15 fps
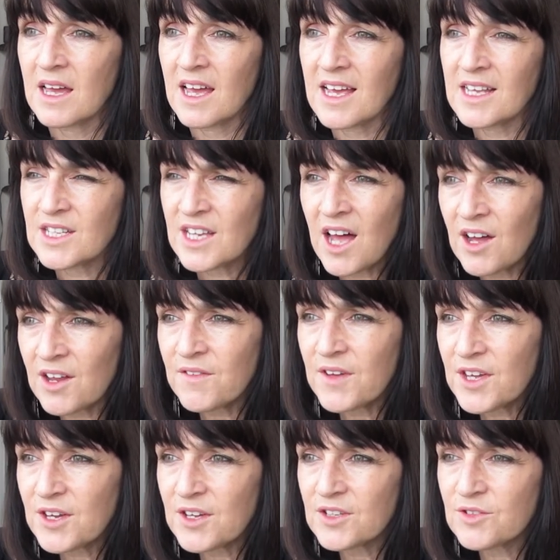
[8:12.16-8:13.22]
it's kind of a
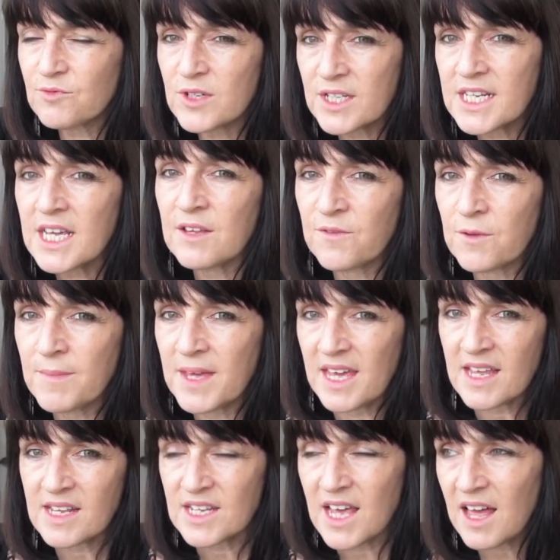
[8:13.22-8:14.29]
good routine for
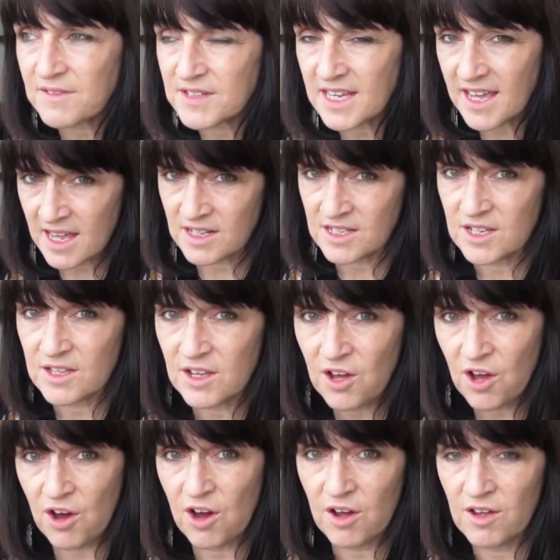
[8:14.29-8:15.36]
me to have to get into the
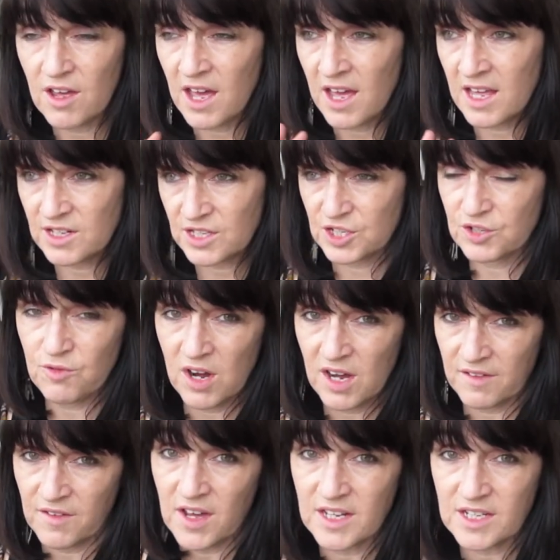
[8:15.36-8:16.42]
car and
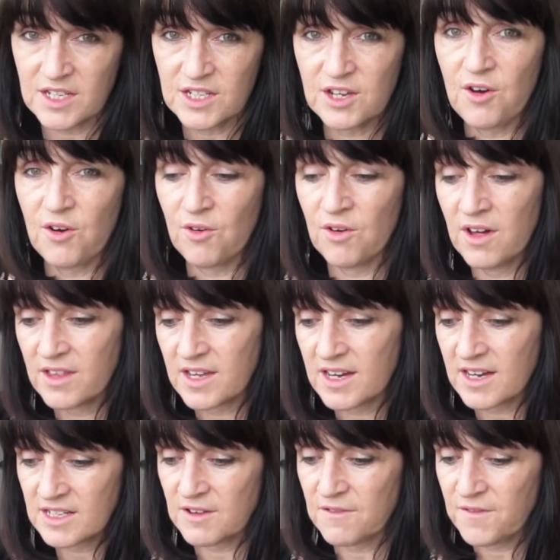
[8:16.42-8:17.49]
drive her to school. That
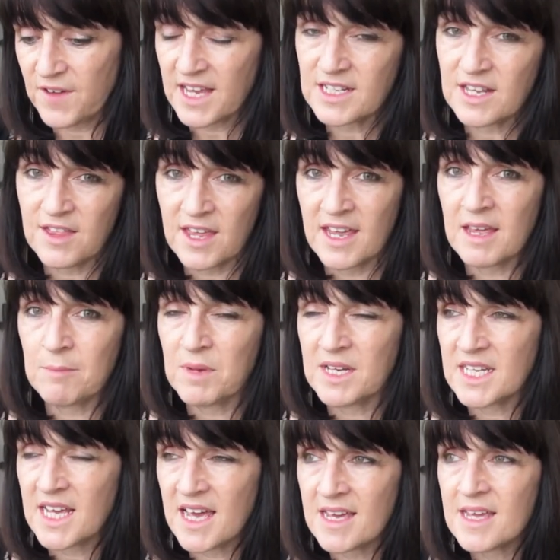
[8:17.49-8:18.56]
is a fixed thing in my
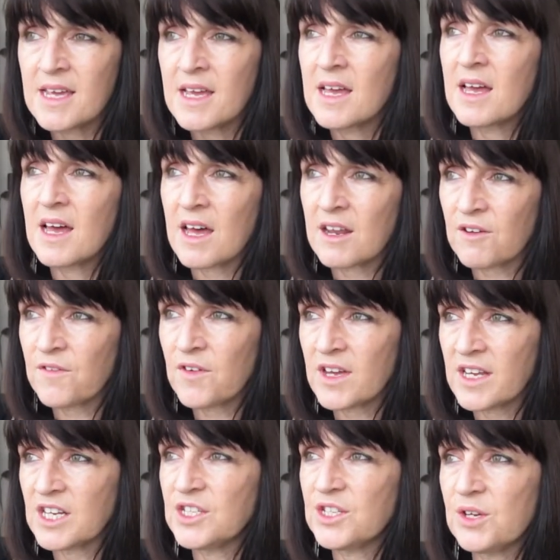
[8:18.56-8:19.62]
day, and I
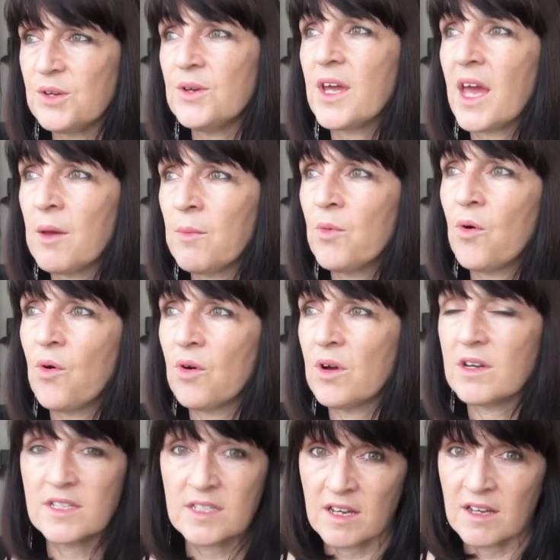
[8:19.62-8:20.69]
find I do get more
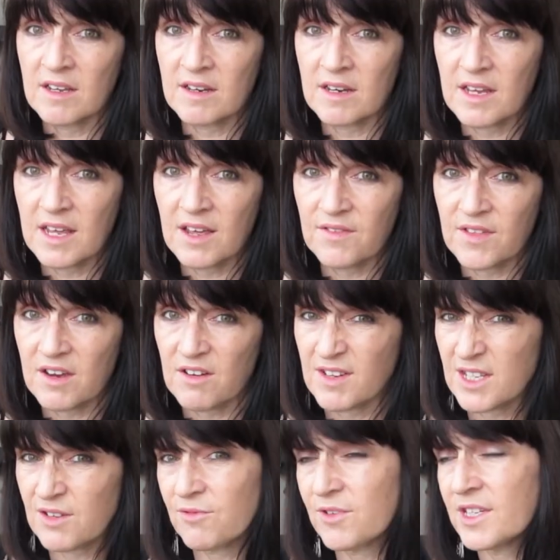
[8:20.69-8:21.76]
done if there
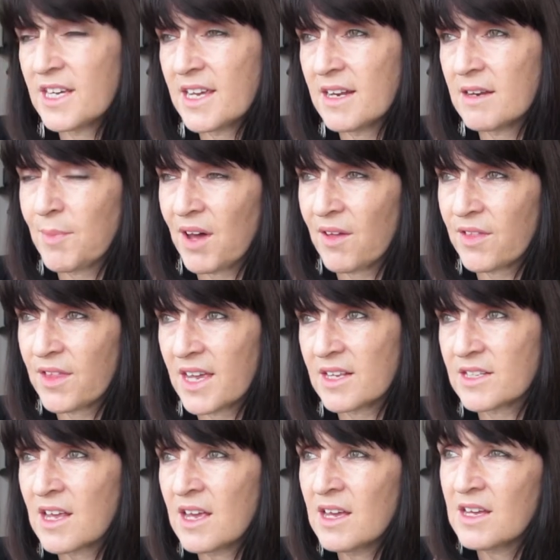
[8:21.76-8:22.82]
is a routine about
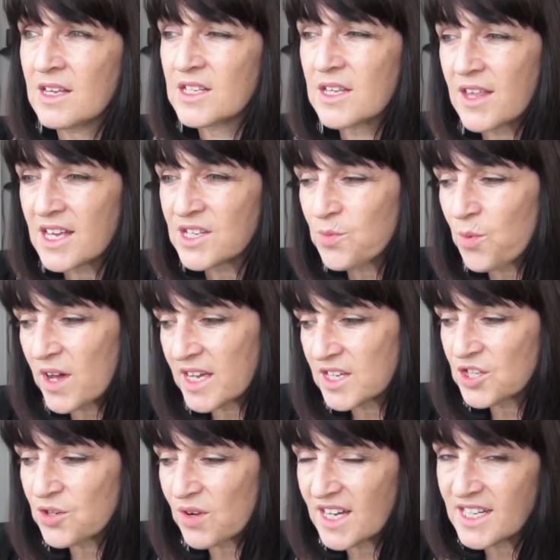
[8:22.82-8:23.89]
things. So that's why I
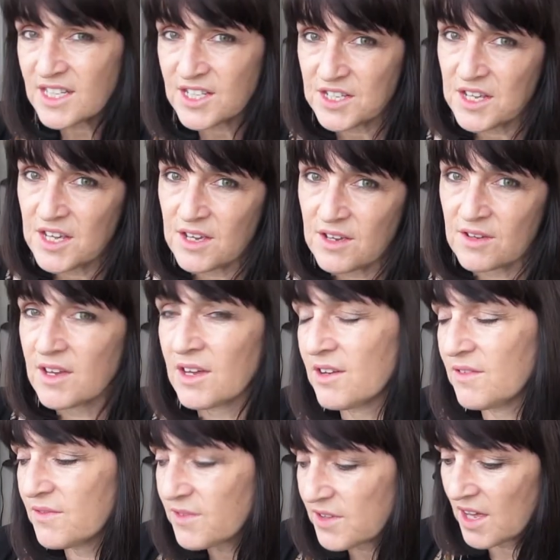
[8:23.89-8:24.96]
try to do kind
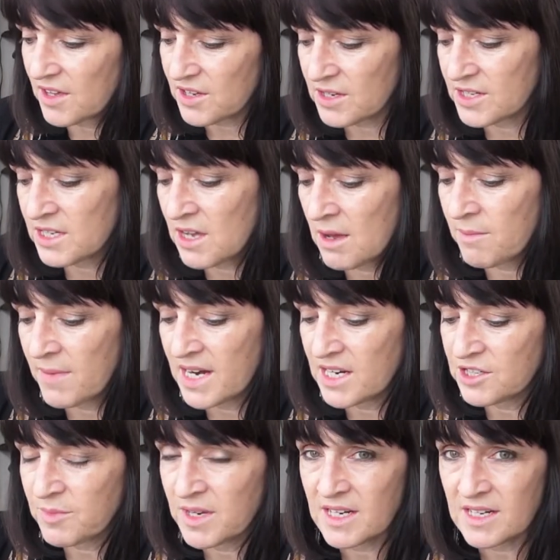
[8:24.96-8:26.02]
of good time
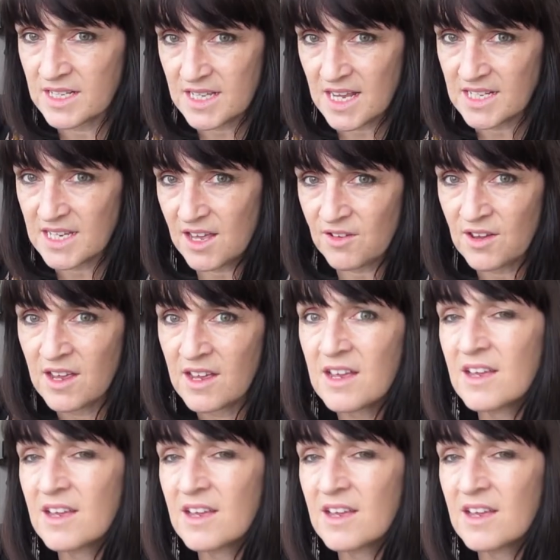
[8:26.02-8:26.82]
management and set up